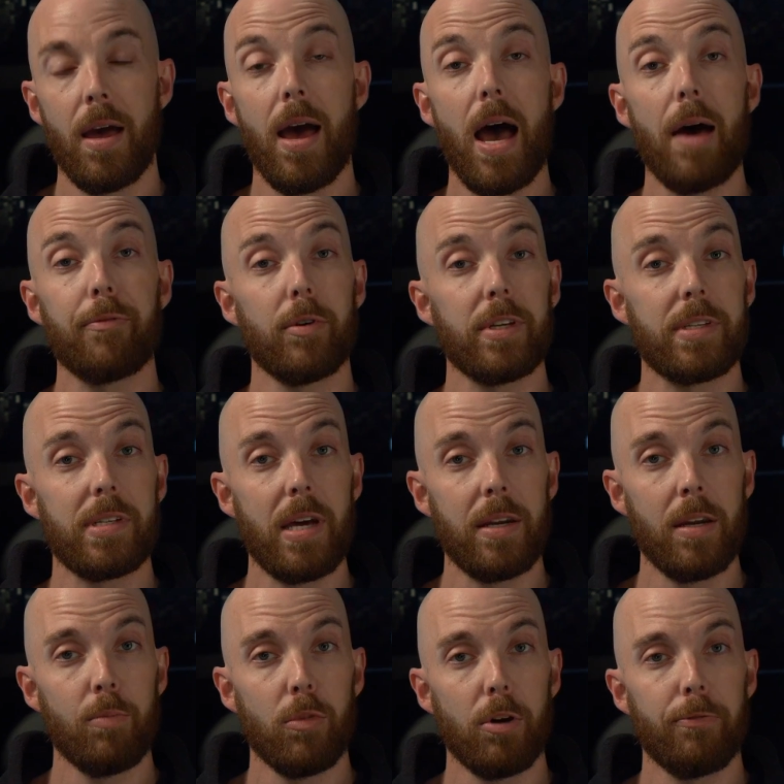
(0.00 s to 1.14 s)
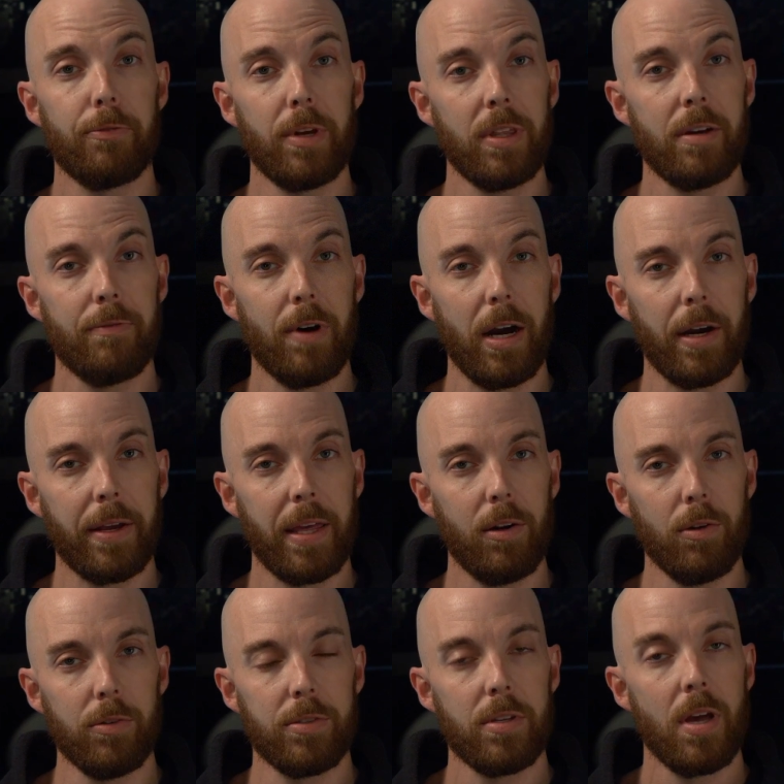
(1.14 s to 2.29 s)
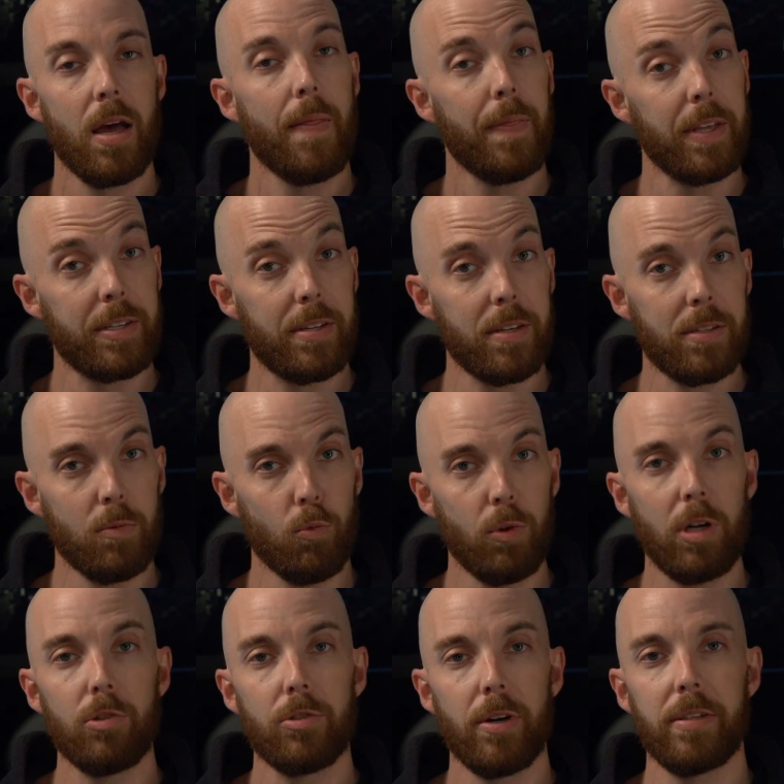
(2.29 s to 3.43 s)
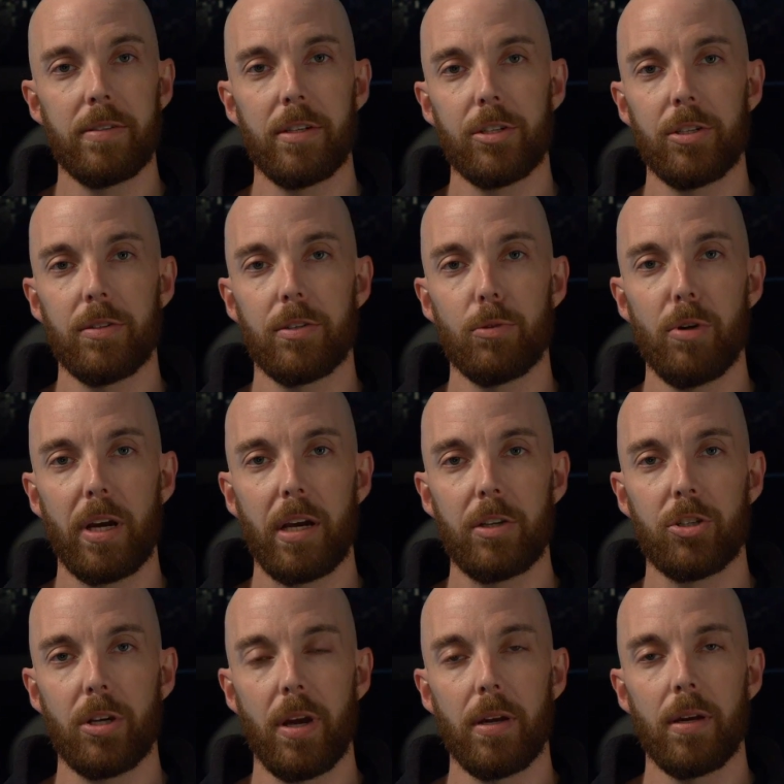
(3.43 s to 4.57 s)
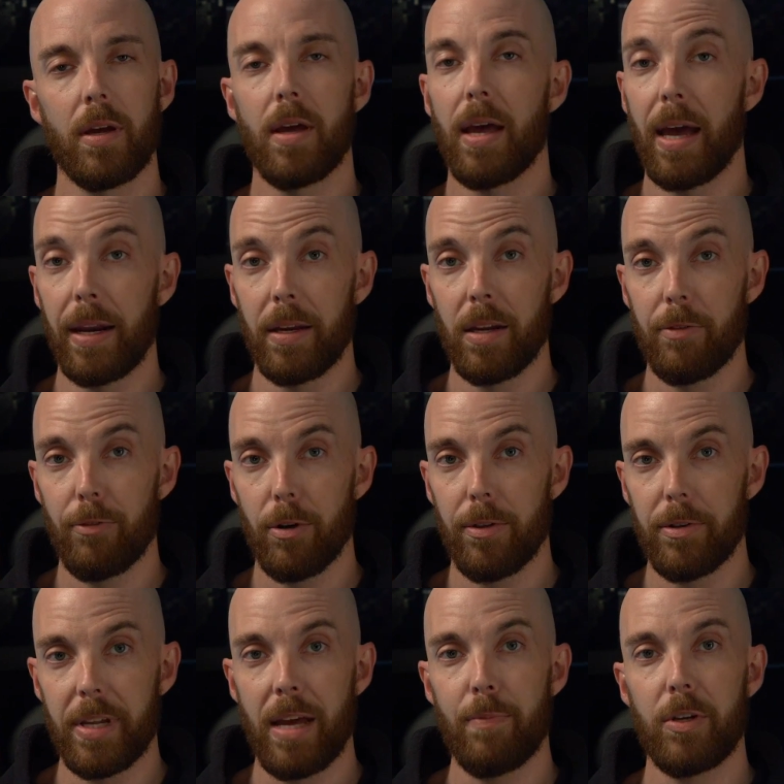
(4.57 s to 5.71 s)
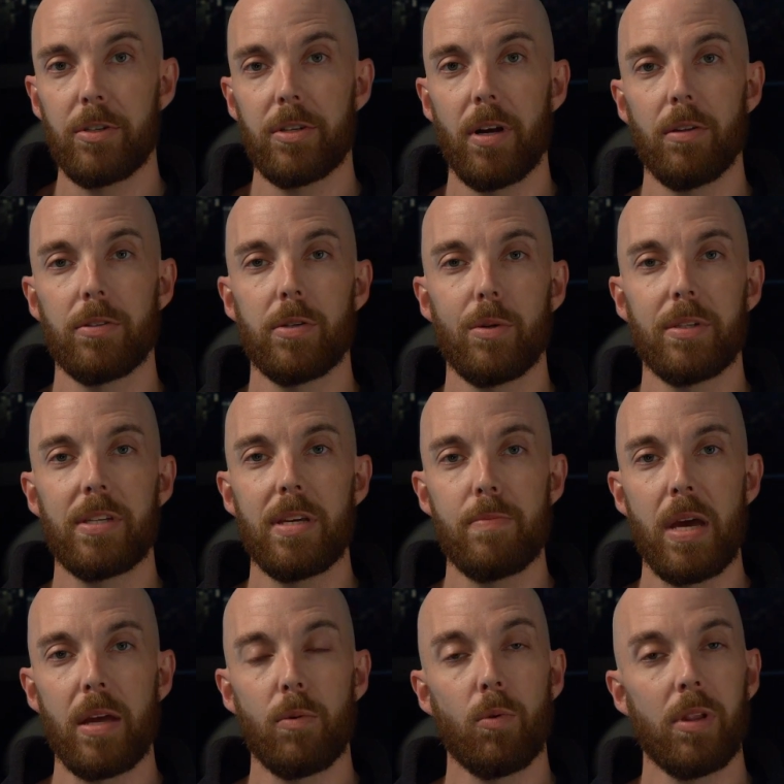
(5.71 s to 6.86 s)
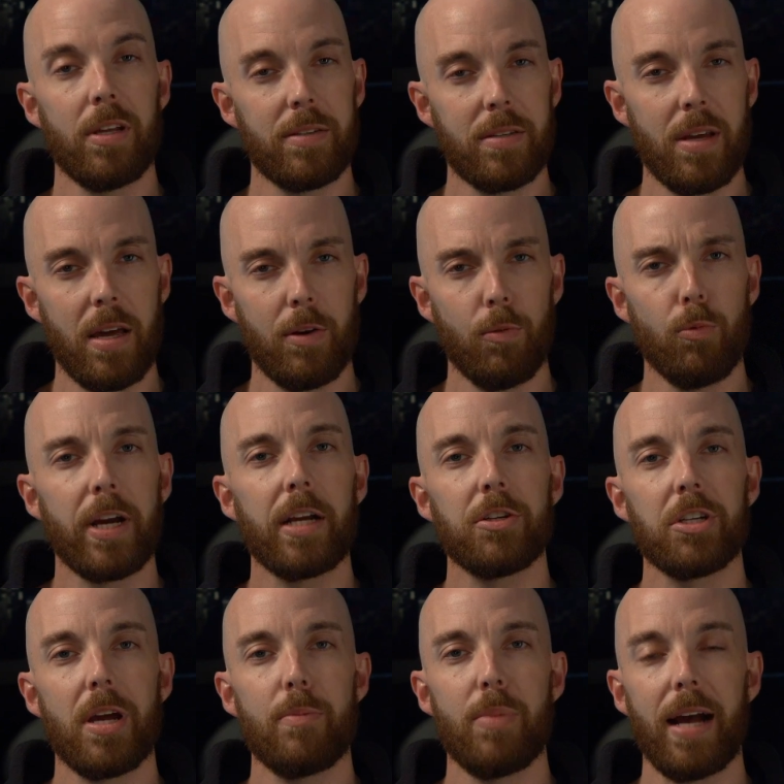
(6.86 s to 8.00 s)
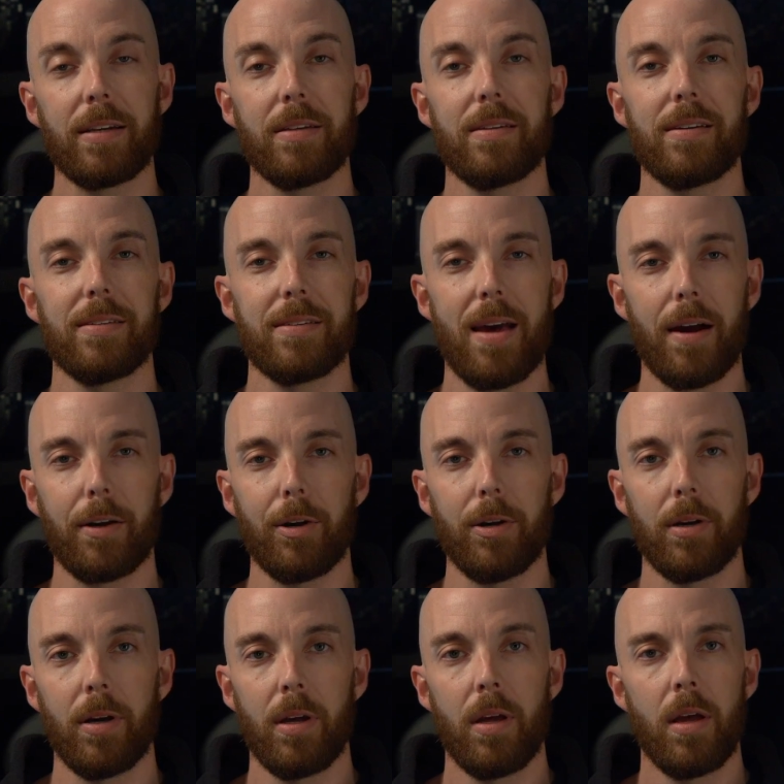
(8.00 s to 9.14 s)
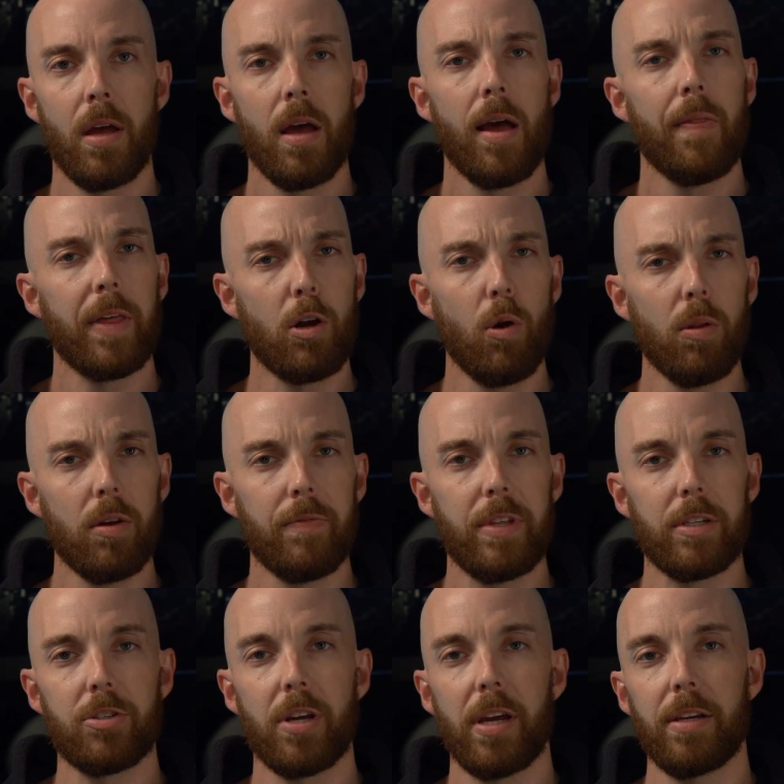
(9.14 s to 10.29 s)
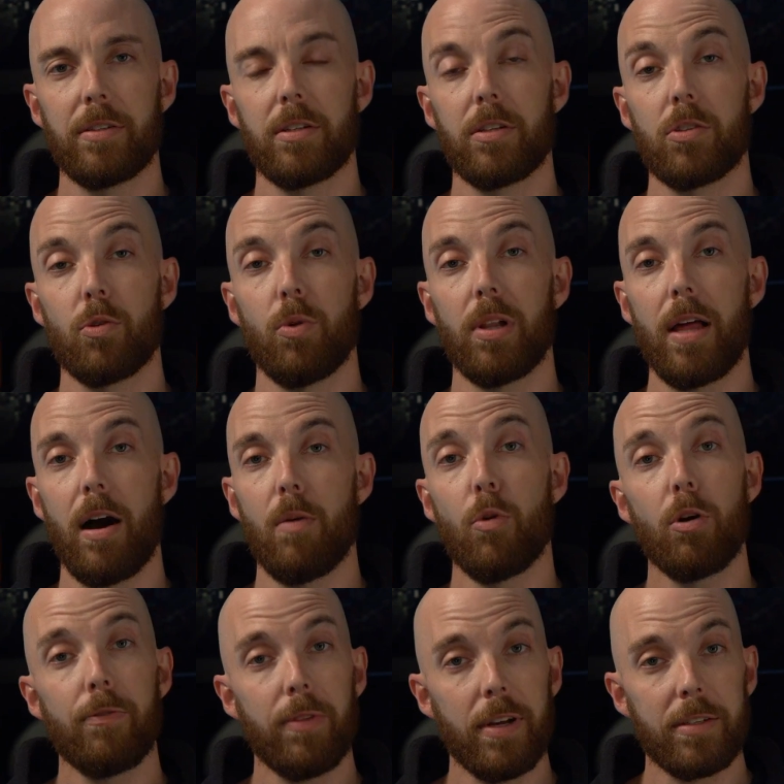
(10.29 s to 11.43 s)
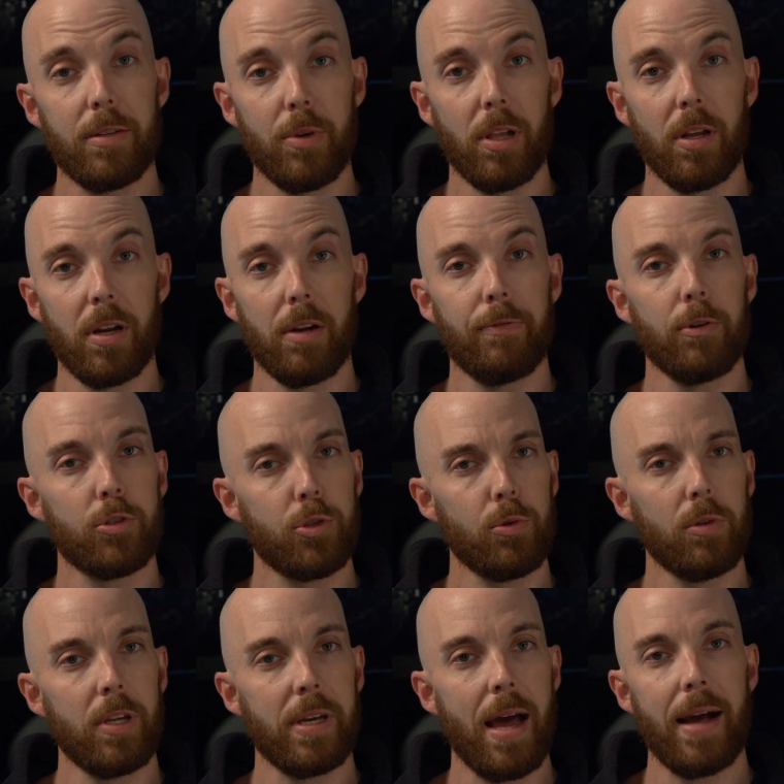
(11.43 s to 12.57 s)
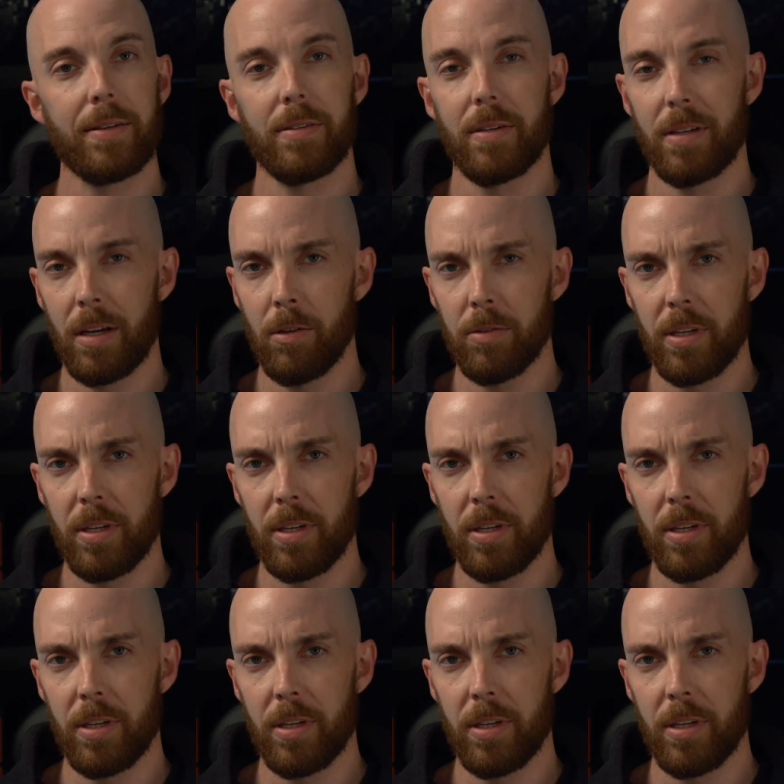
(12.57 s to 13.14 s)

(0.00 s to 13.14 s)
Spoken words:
After a set number of friendly fire kills, the system will transition to ricochet, and any further damage dealt to a teammate will instead ricochet back to the attacker. The goal of this change is to allow more flexibility for truly accidental